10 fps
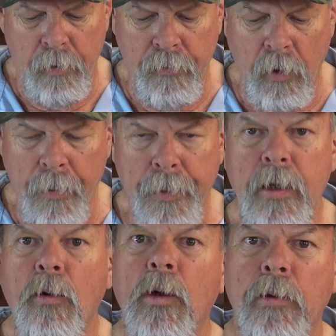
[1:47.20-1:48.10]
we've got
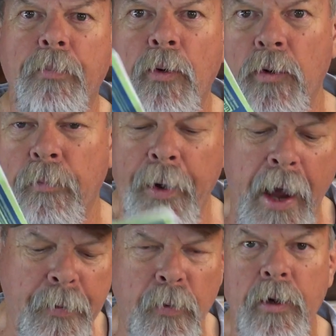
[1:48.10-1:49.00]
the all-important
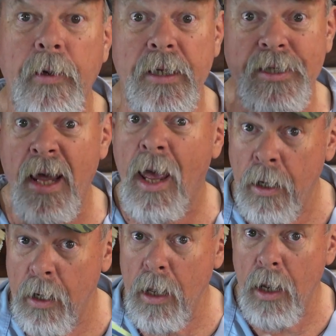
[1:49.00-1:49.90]
paperwork, the
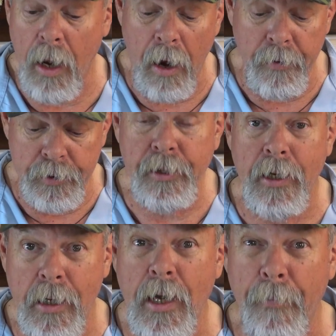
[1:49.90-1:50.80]
ten-year
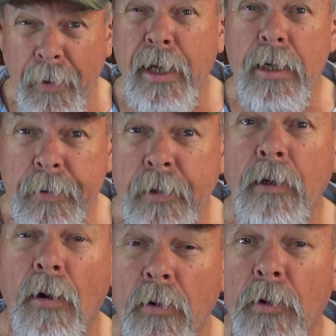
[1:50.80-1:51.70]
guarantee. Yep,
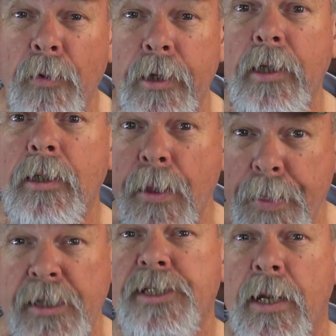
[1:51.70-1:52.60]
even on a reel at
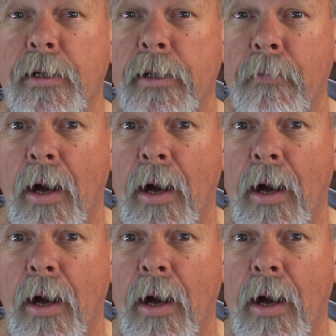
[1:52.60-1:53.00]
this end of the